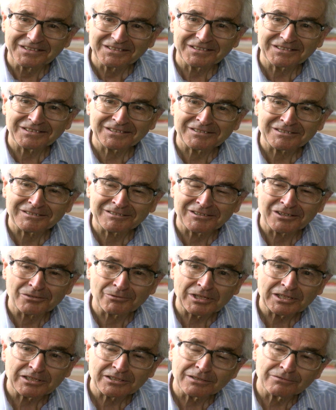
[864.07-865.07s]
a, a
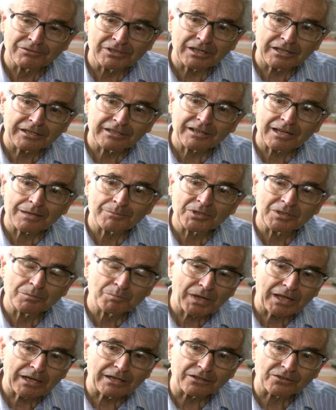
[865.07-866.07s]
relatively uninhabited
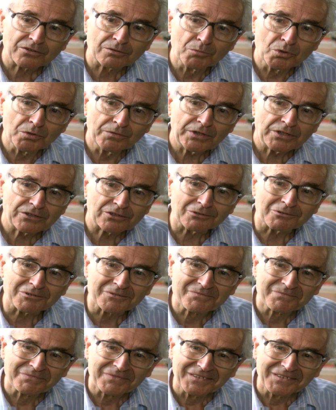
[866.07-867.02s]
planet to move into.